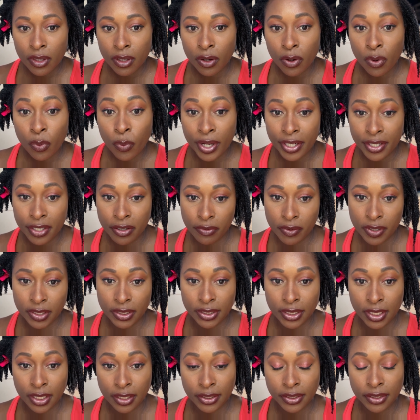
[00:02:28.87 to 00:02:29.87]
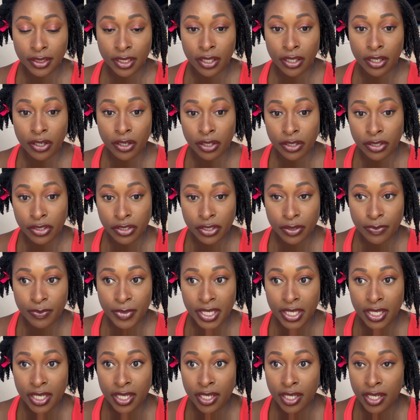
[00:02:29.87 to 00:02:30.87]
what the results are going to
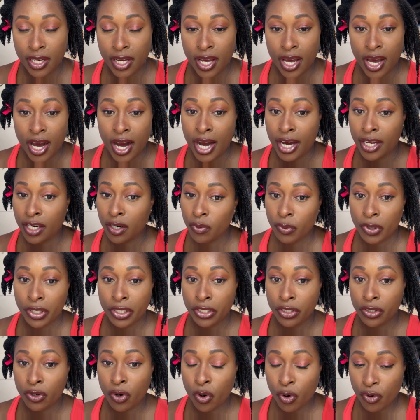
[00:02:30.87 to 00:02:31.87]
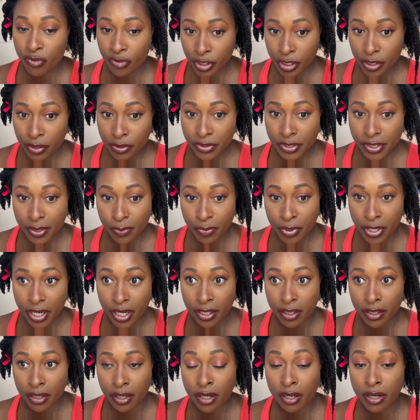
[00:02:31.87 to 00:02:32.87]
be. I don't want to overuse the
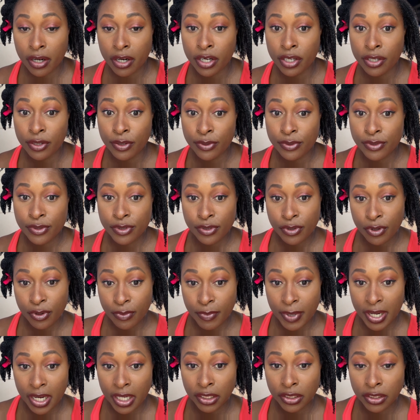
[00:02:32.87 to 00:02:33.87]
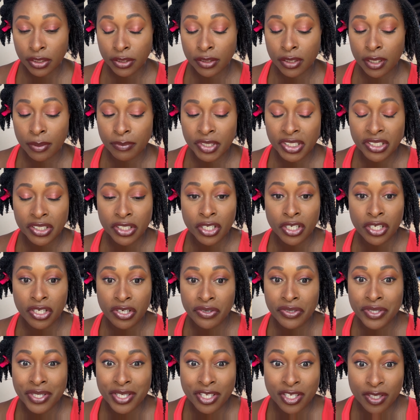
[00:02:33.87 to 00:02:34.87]
product or use too much, so I'm just going to
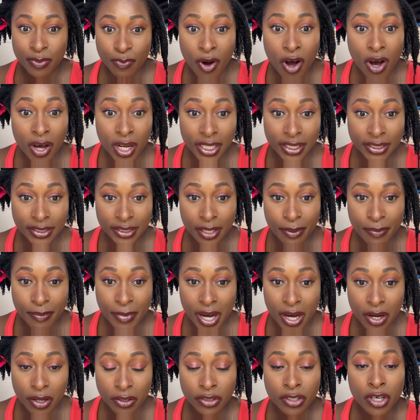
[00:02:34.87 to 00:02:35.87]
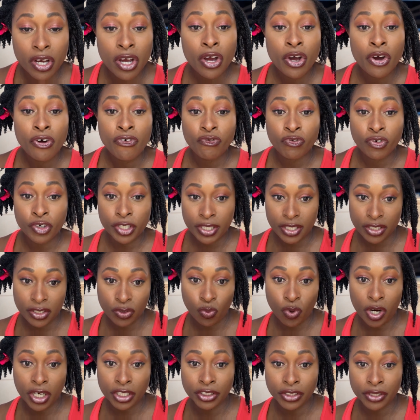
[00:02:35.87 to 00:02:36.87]
use the smallest amount for this
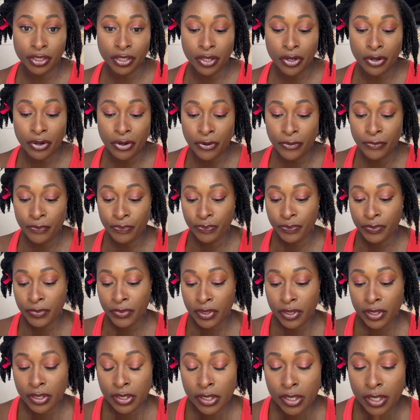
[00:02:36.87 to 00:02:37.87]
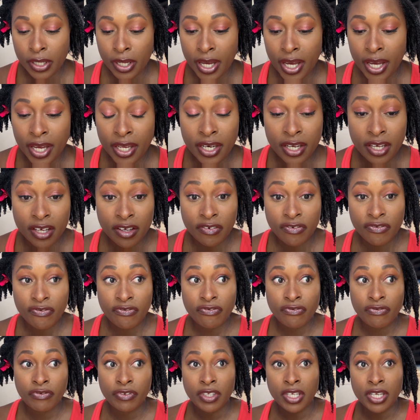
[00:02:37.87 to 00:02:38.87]
wash and go. And
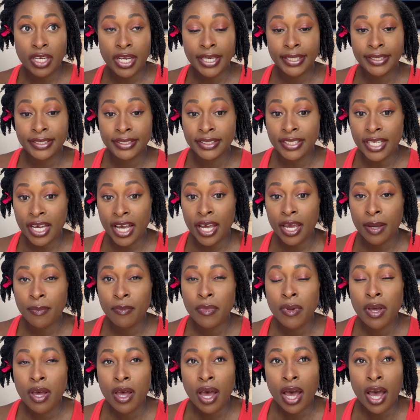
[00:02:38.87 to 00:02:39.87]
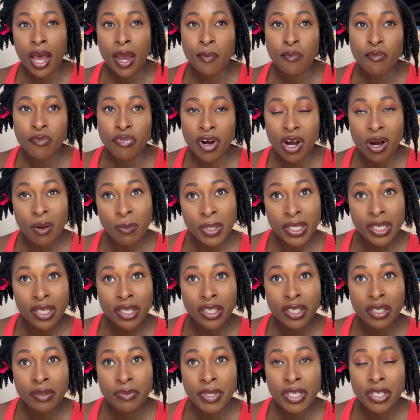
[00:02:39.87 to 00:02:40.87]
if the next time, I'm probably
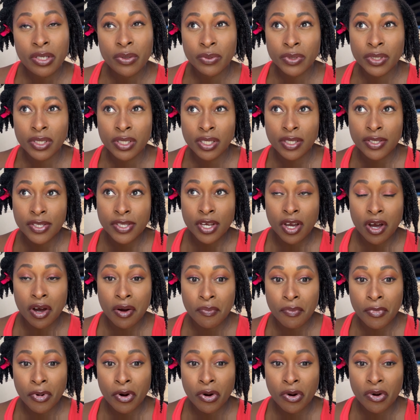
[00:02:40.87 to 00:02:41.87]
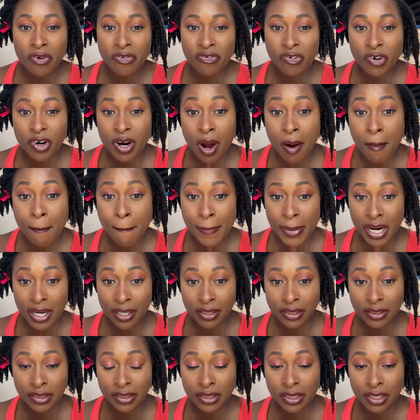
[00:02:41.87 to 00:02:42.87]
going to be using this combo for a
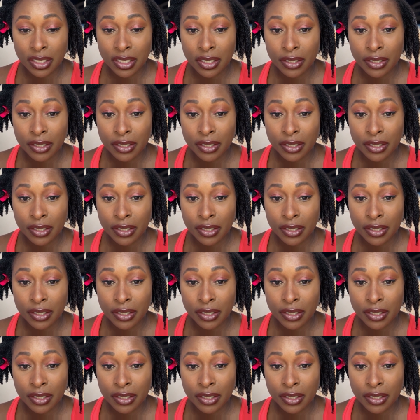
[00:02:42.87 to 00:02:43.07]
month,